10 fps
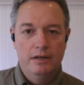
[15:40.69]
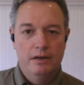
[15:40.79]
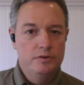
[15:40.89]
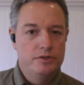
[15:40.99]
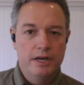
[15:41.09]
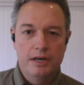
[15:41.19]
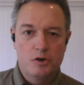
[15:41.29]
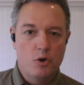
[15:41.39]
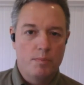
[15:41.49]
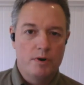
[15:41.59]
You see
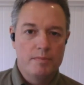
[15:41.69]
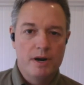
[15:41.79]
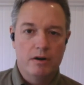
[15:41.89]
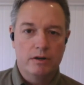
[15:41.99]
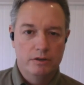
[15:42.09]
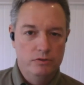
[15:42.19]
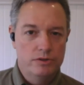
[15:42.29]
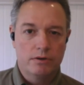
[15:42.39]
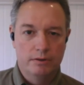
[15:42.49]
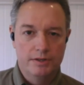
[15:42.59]
it in corporate America.
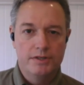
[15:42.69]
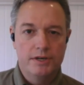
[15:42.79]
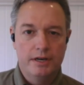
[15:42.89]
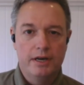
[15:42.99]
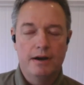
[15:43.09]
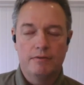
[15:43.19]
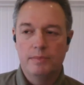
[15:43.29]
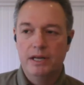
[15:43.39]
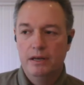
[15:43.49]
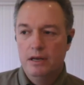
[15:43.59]
You certainly see it in
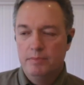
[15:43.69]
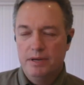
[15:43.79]
government.